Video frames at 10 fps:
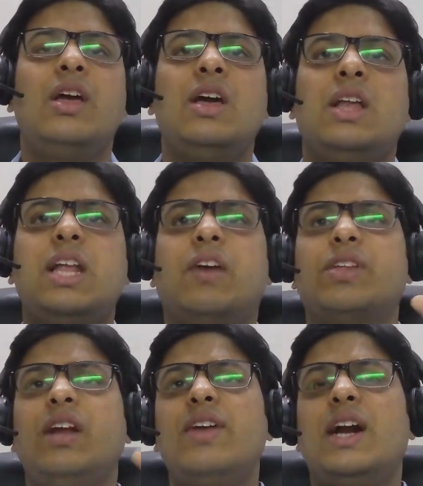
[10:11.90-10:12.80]
Then after
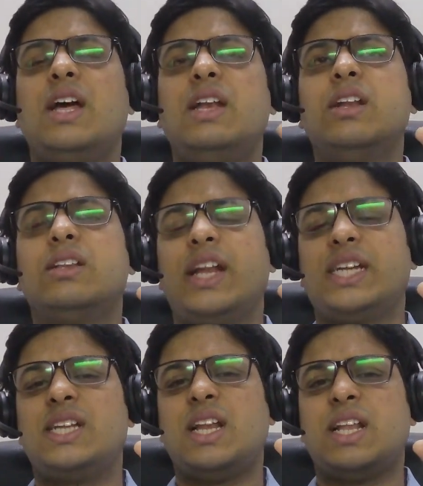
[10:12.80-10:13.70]
that, we had done the
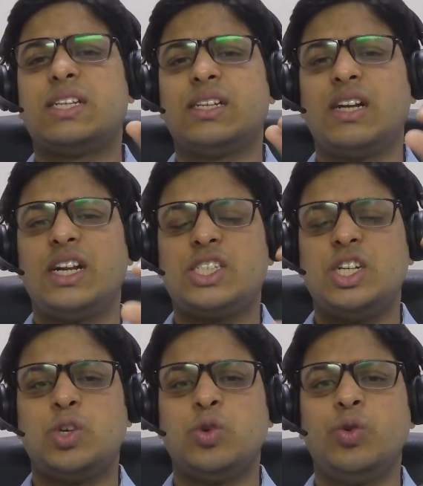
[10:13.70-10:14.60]
next area, that is in
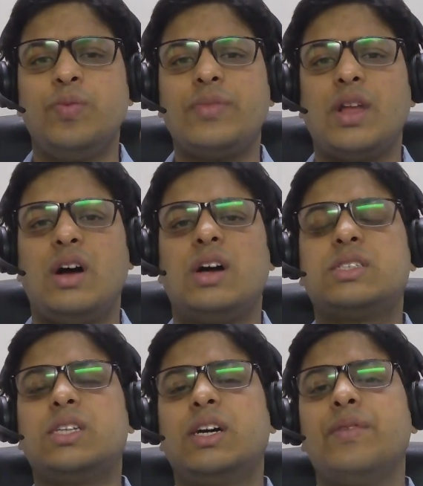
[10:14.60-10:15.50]
relation to,
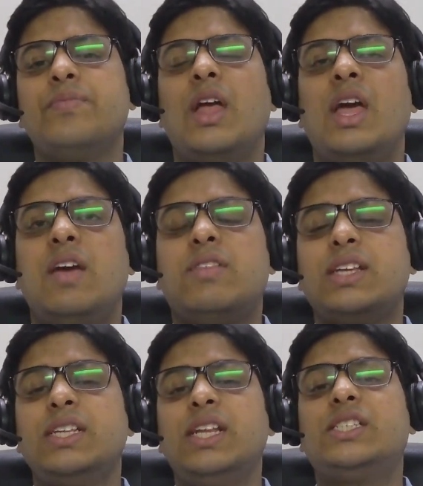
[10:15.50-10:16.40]
sir, if there
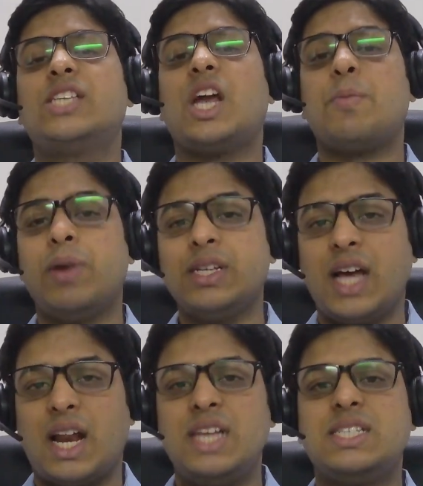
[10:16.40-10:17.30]
is any surplus
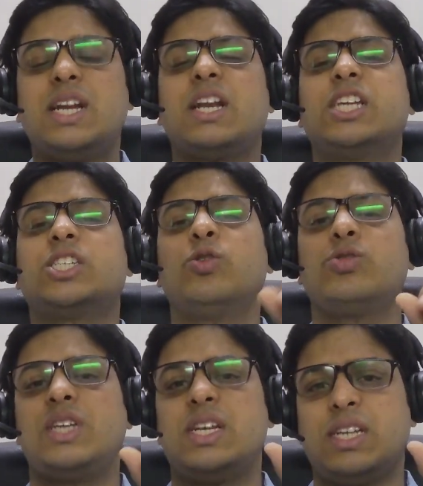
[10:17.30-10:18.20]
arising in relation to
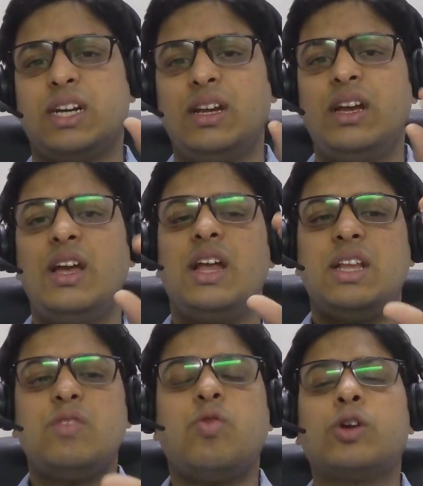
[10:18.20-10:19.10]
CSR,
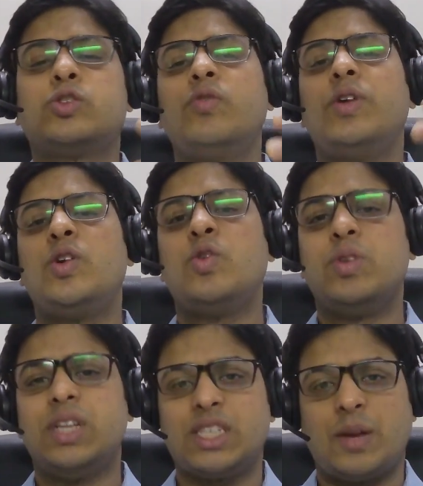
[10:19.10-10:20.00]
then what should we do
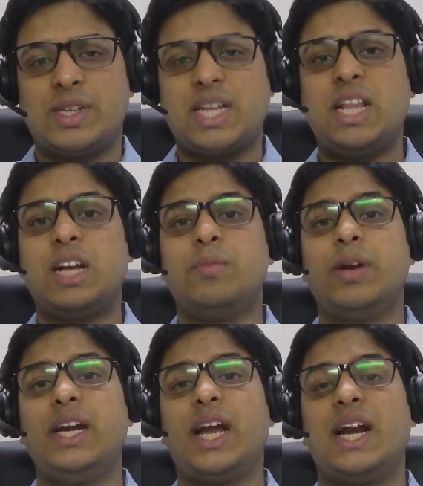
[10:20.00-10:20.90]
with the surplus? Can the
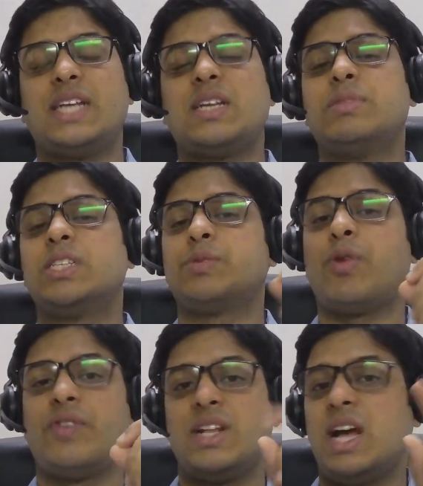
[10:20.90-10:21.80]
company take it as a business
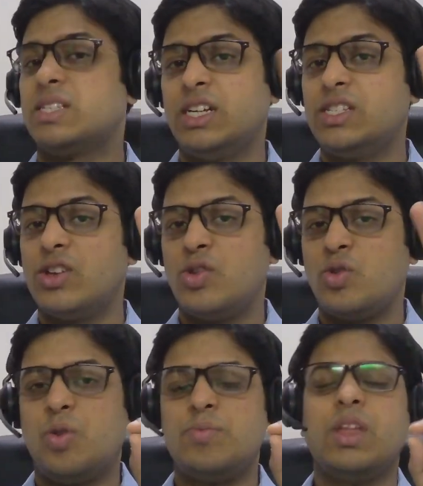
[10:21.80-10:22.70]
profit? The answer is
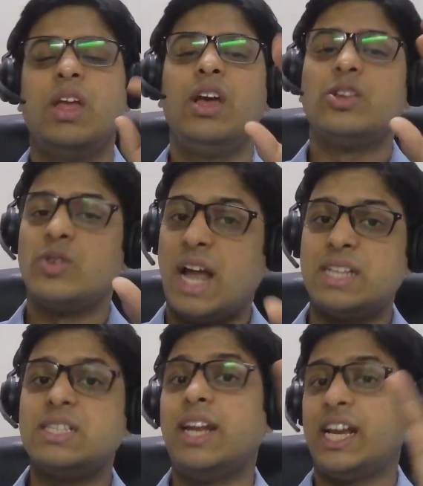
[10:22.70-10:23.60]
no. So that
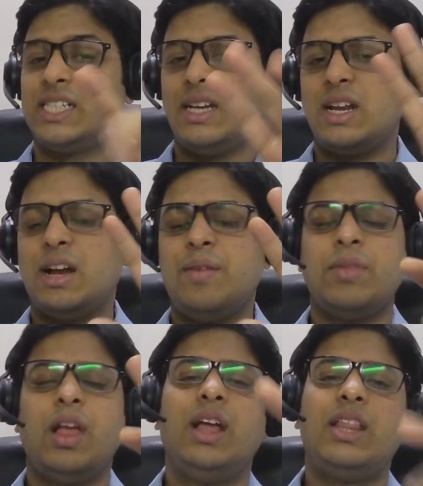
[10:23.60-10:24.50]
is the next area.
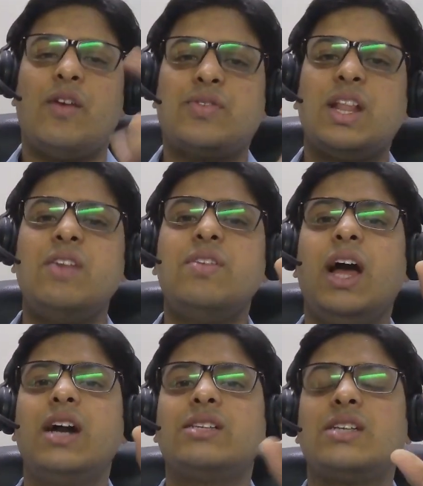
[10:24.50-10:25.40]
Now after that, we
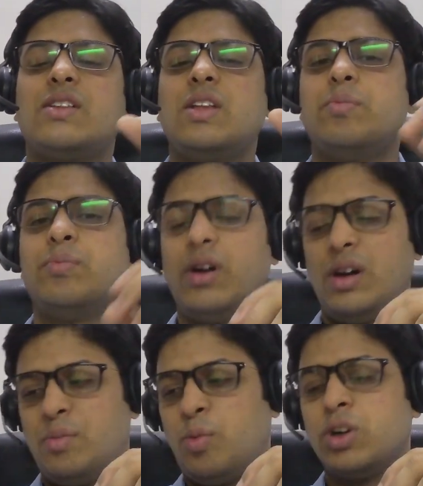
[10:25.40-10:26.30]
had, sir, the
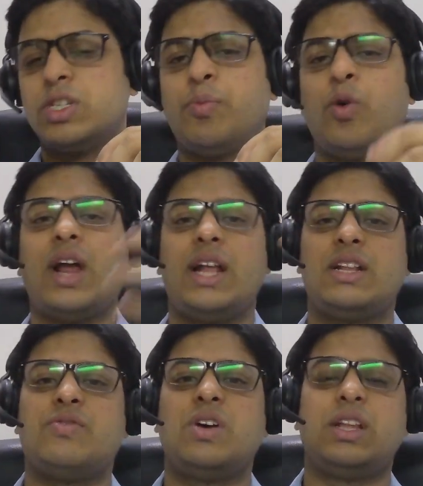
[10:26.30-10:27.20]
board report, and
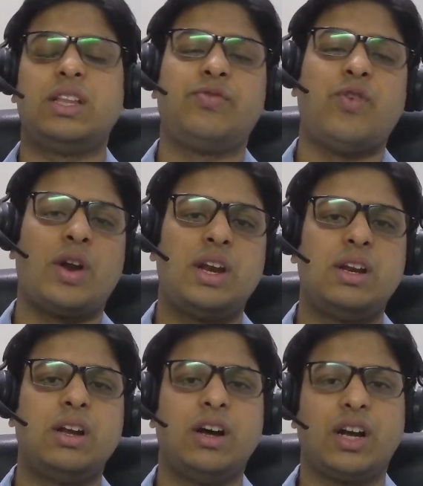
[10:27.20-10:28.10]
the
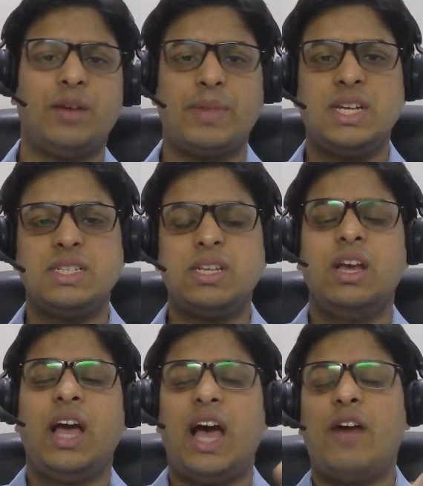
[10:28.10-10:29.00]
foreign companies
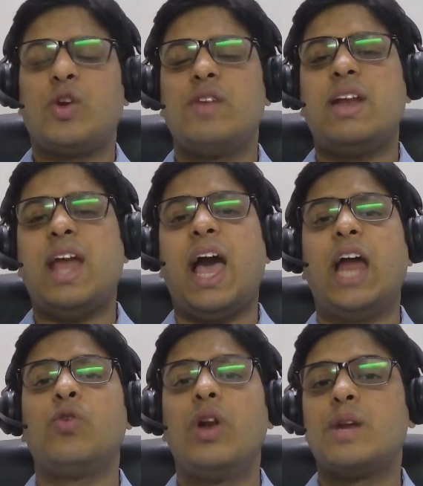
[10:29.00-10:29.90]
have to give an
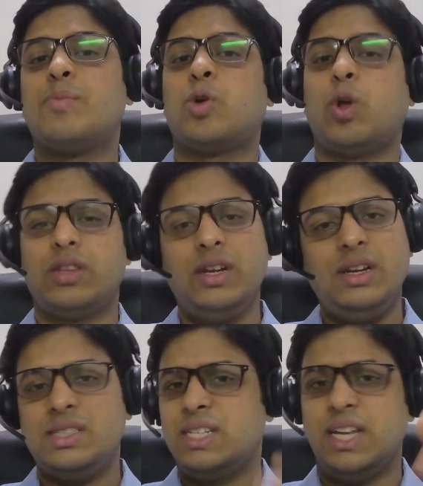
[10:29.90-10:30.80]
annual report on the
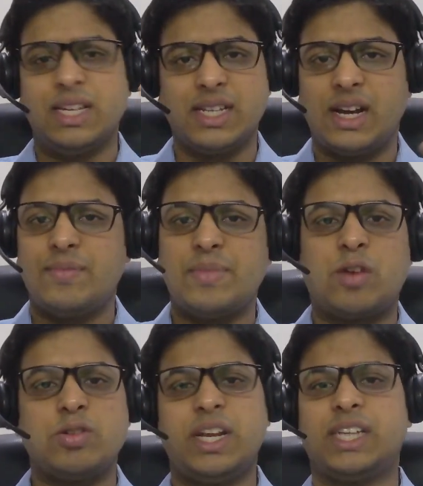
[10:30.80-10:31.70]
CSR.
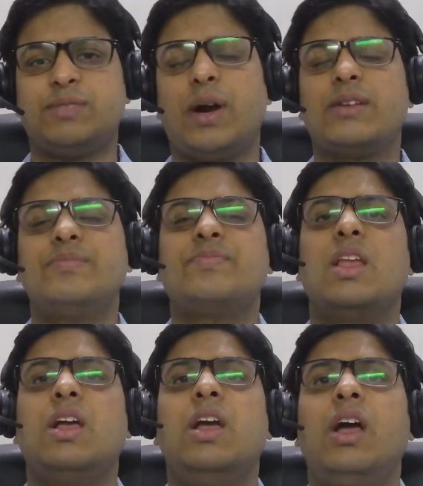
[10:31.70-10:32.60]
That was the next part.
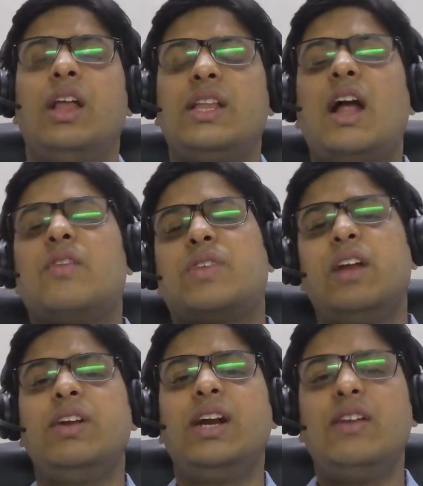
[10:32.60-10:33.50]
Then after
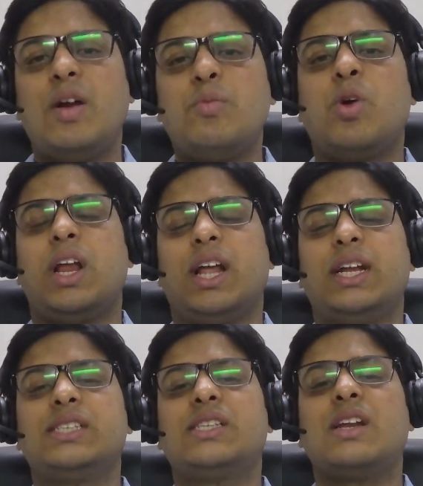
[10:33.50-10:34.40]
that, we did one more area.
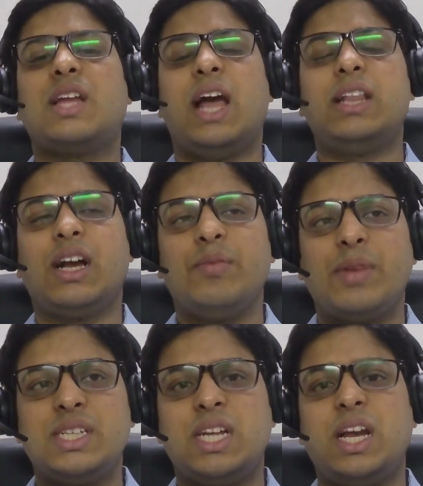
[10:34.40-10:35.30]
That is, sir, can the
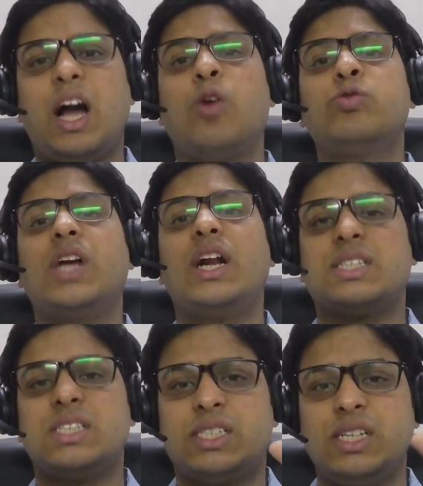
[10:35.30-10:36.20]
companies take outside
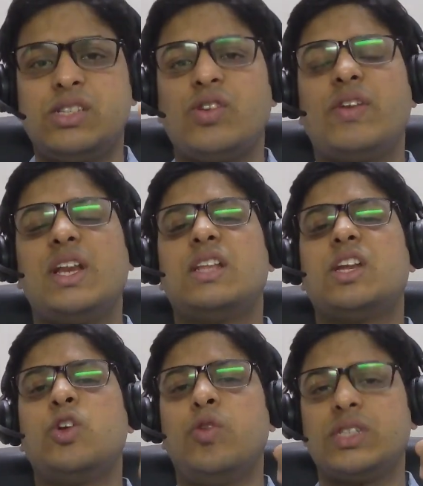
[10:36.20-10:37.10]
assistance of any
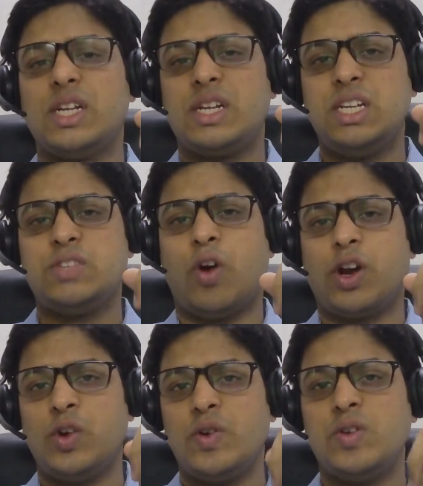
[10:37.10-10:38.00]
other universities,
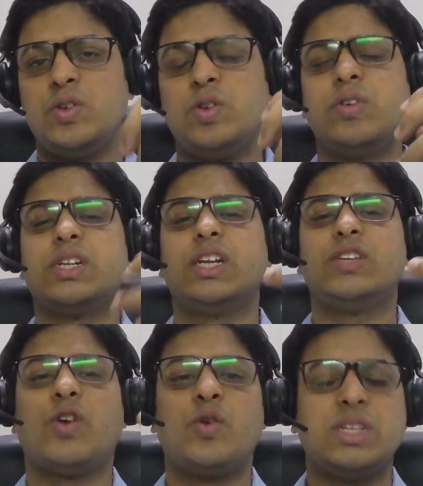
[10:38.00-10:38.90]
foreign
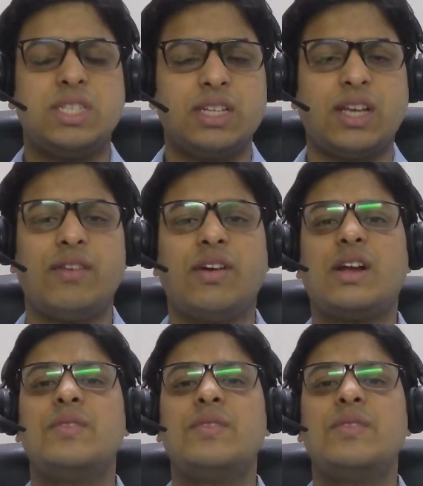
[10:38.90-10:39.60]
universities for doing CSR work,